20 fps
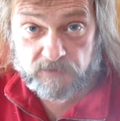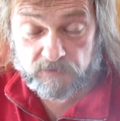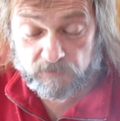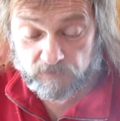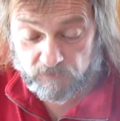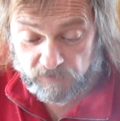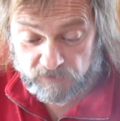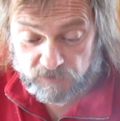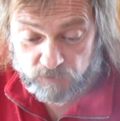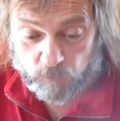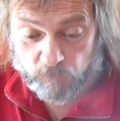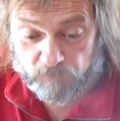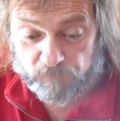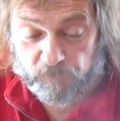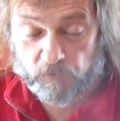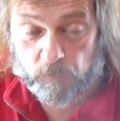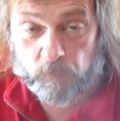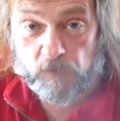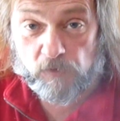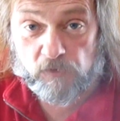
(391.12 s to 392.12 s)
This will
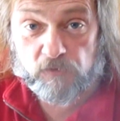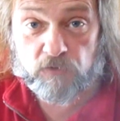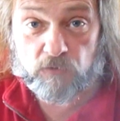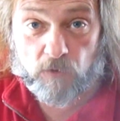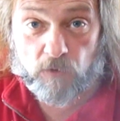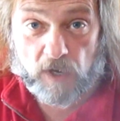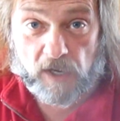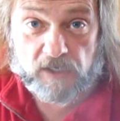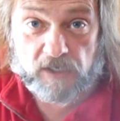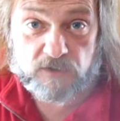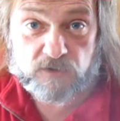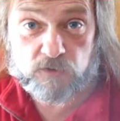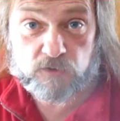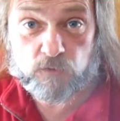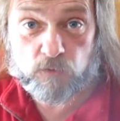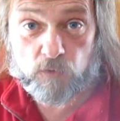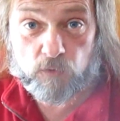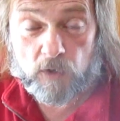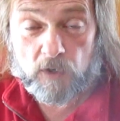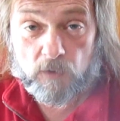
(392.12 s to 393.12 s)
familiarize
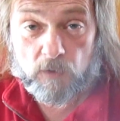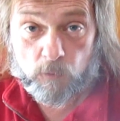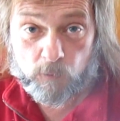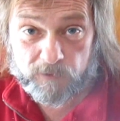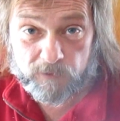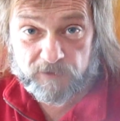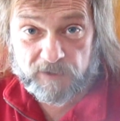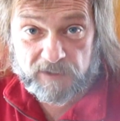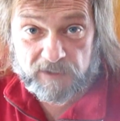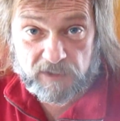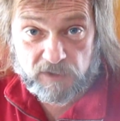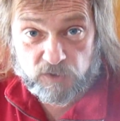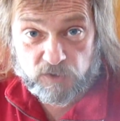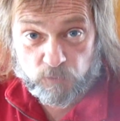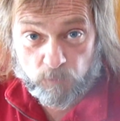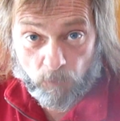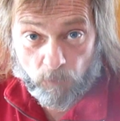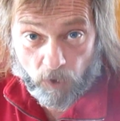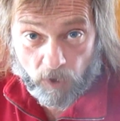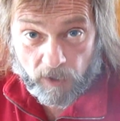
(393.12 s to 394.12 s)
you with each
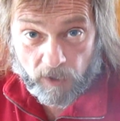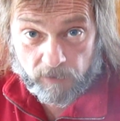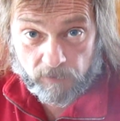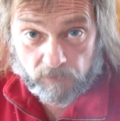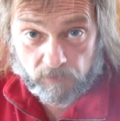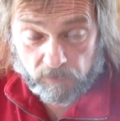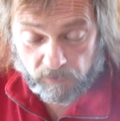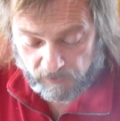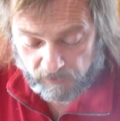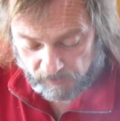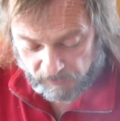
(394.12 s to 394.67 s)
model,